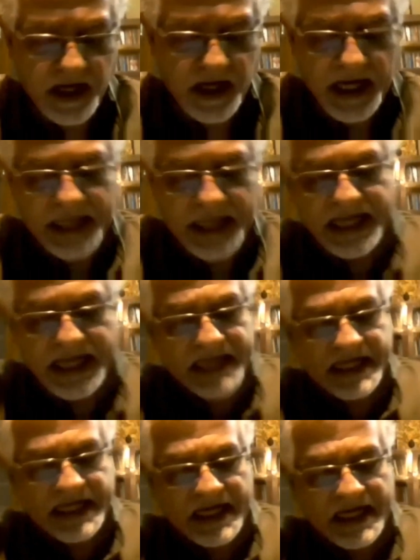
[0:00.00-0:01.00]

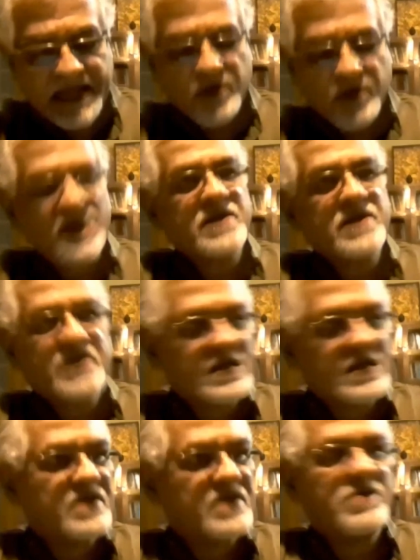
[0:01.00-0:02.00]
that led to insistent